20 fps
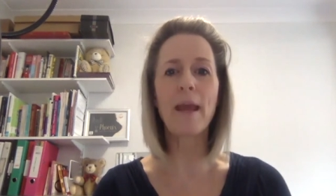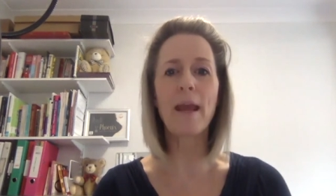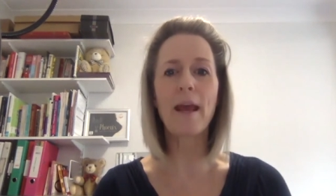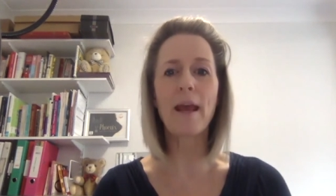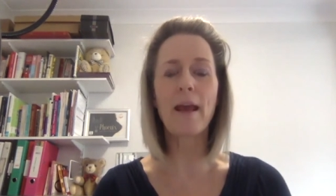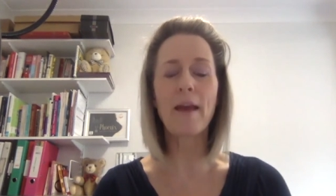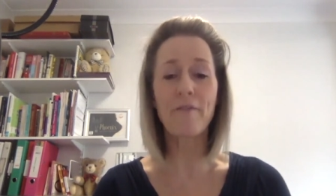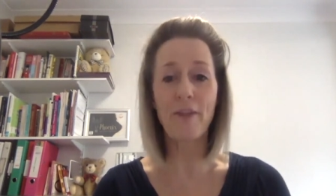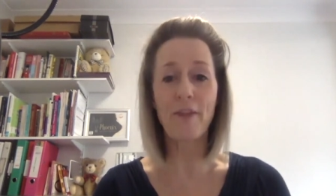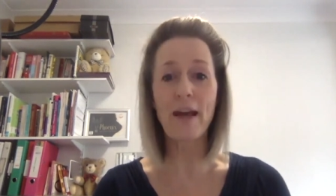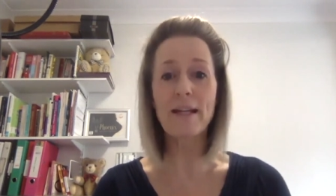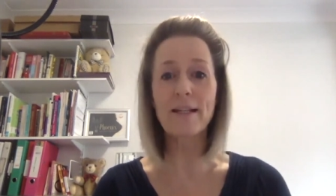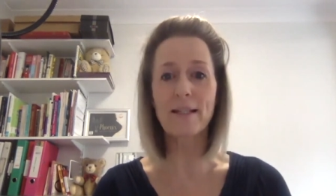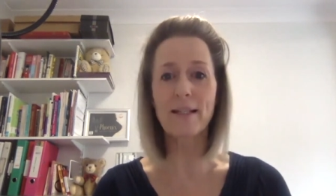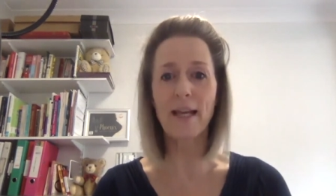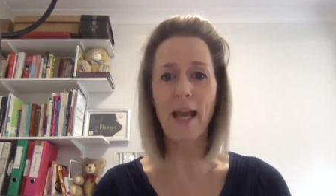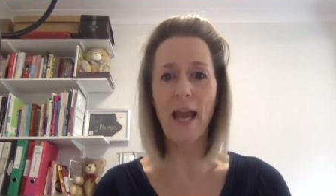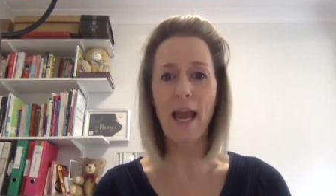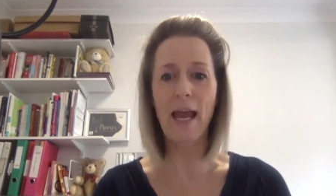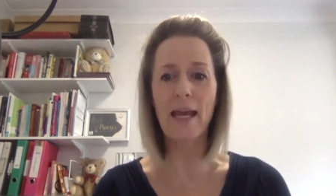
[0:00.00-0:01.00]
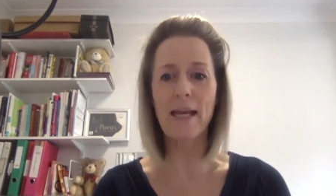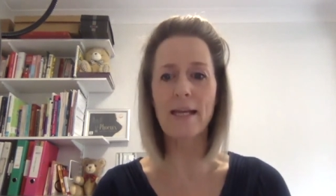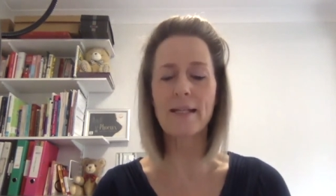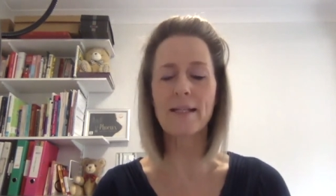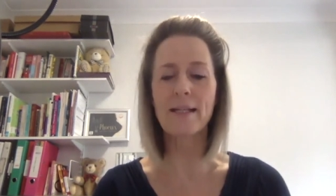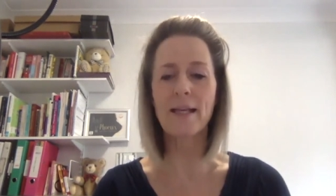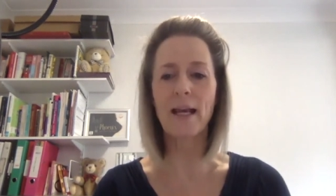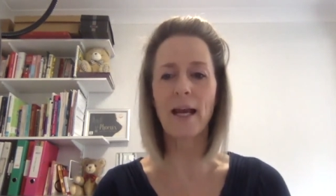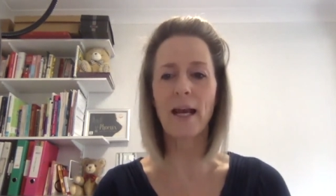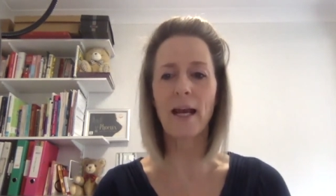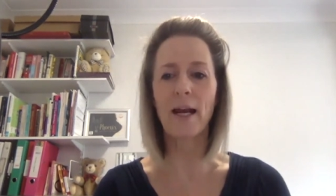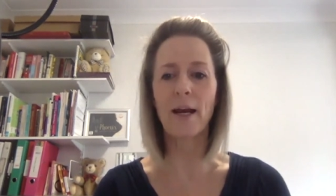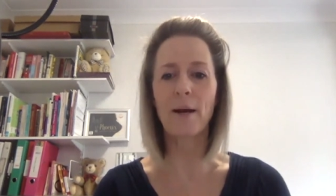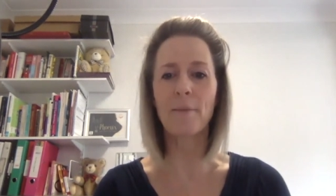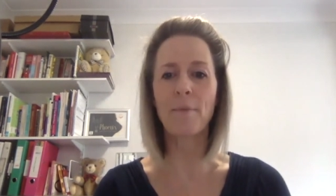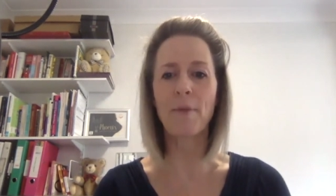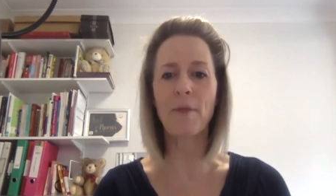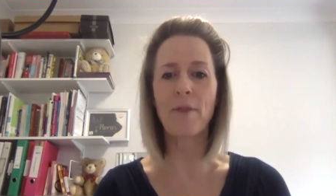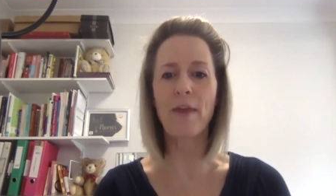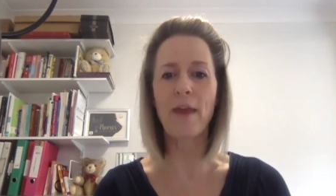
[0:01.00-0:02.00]
if that's the case,
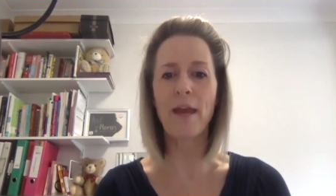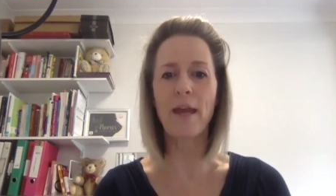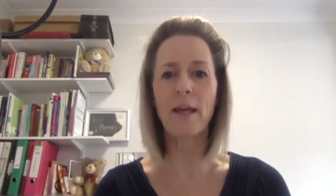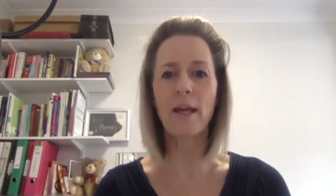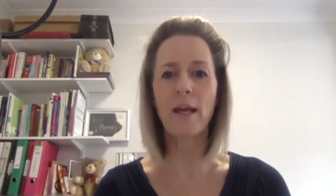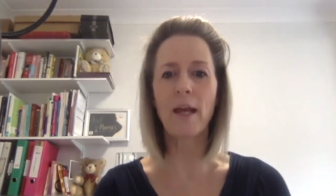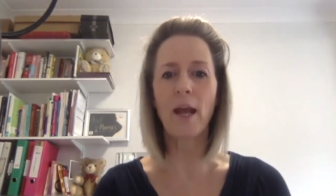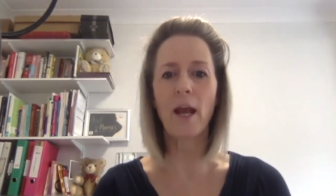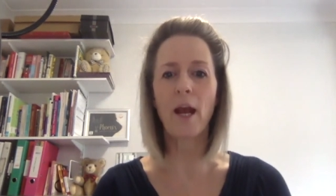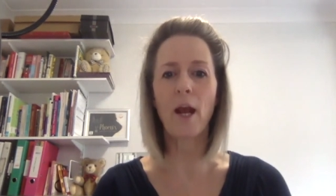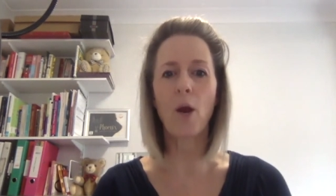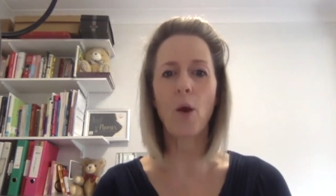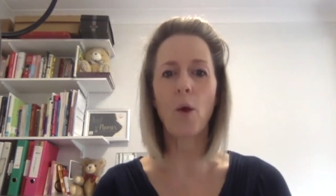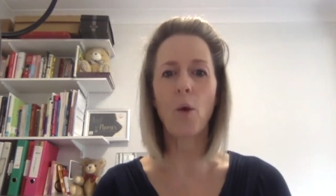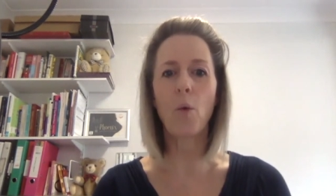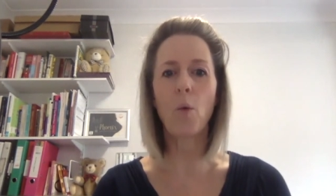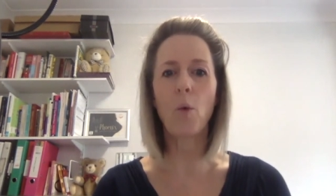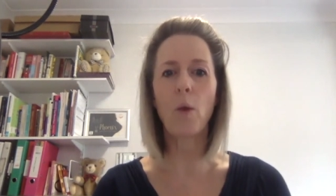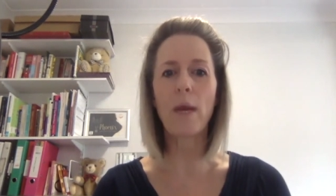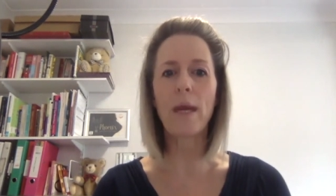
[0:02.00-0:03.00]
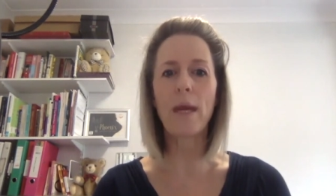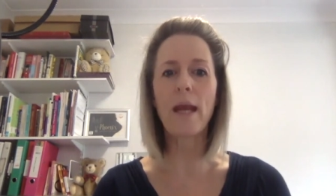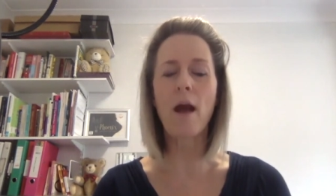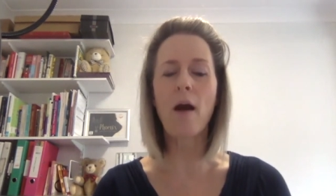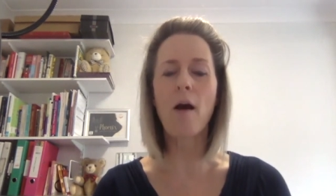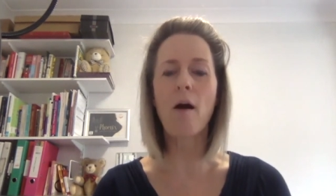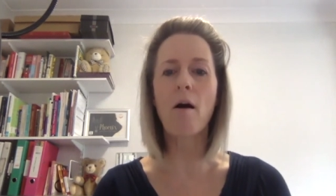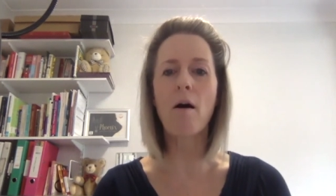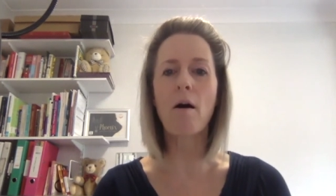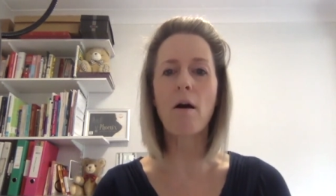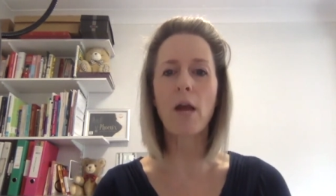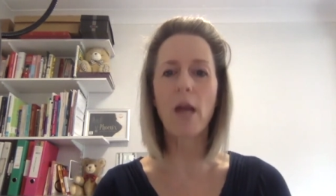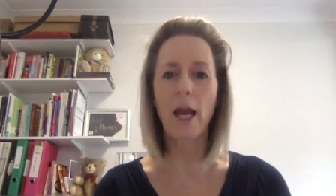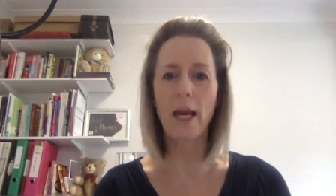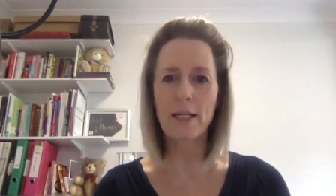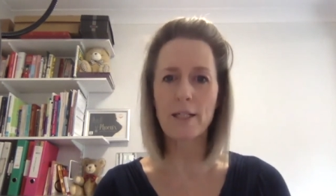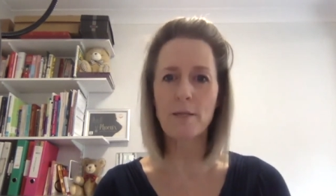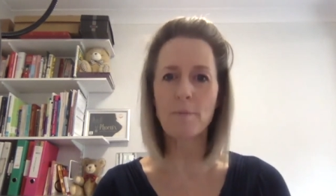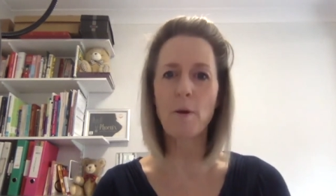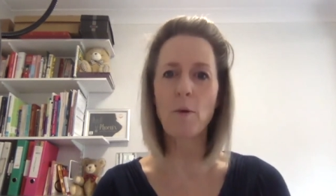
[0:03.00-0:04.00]
then we are
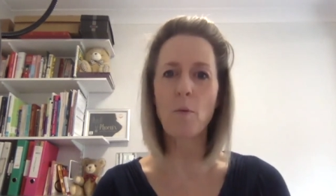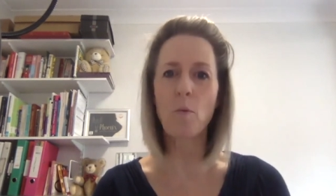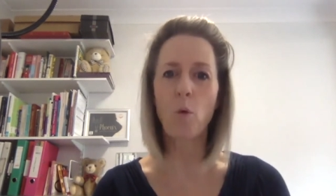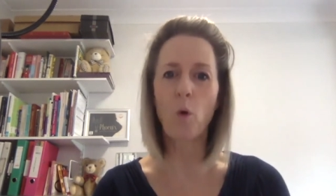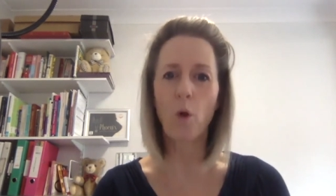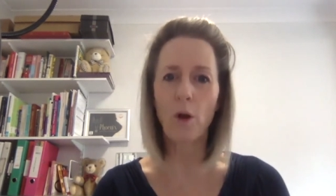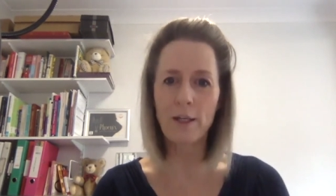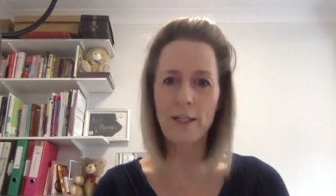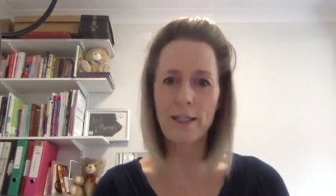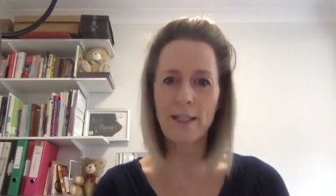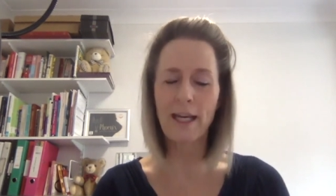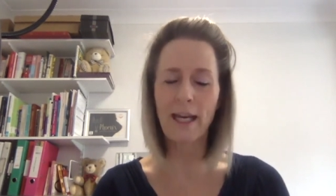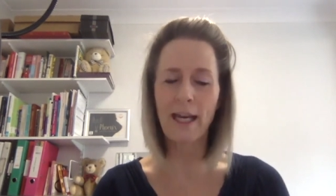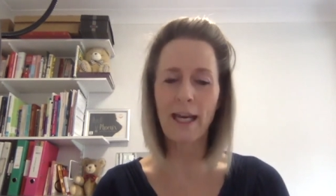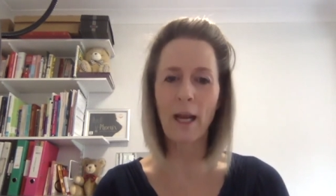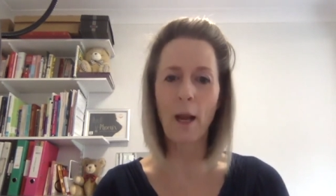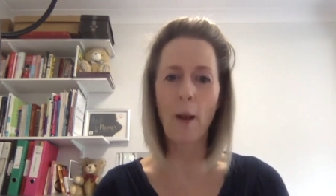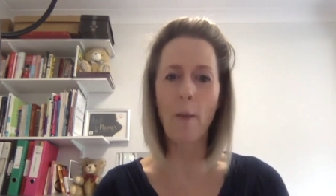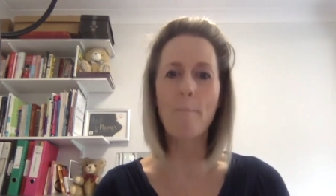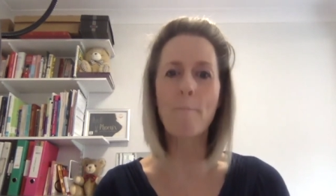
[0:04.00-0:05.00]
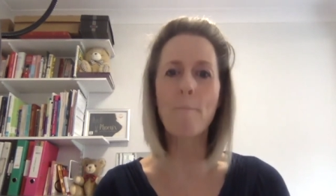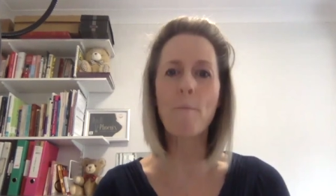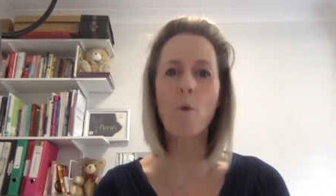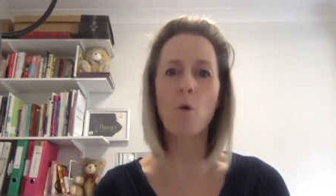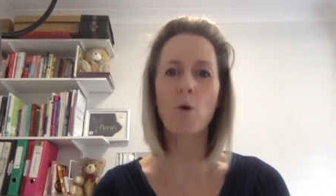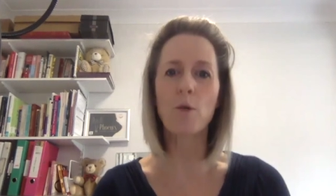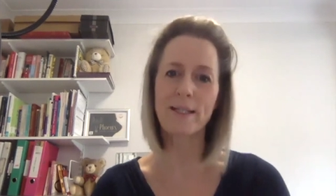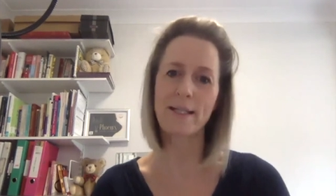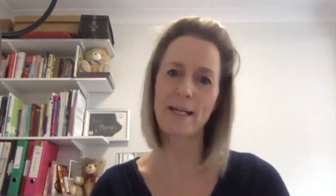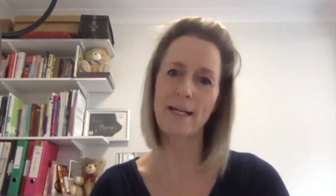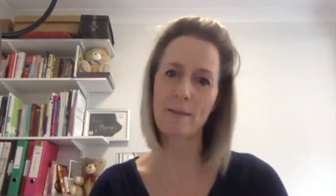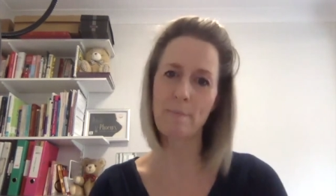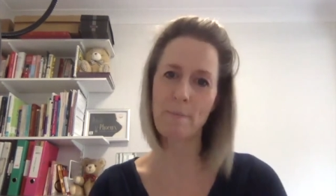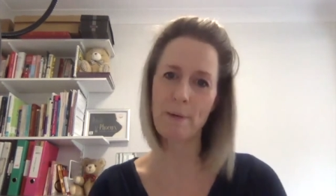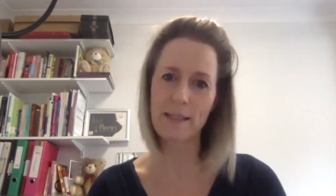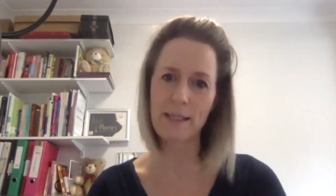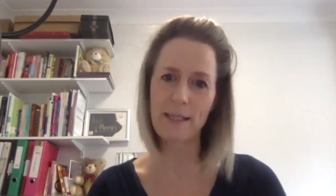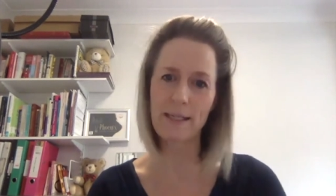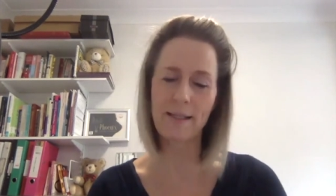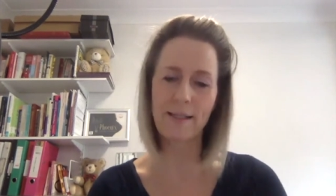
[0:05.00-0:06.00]
going to be wanting more study
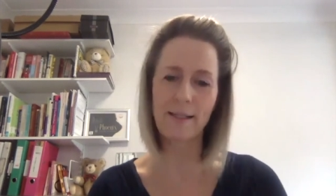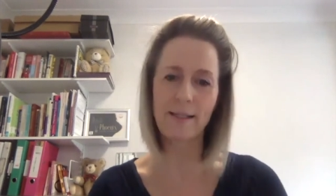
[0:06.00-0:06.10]
buddies.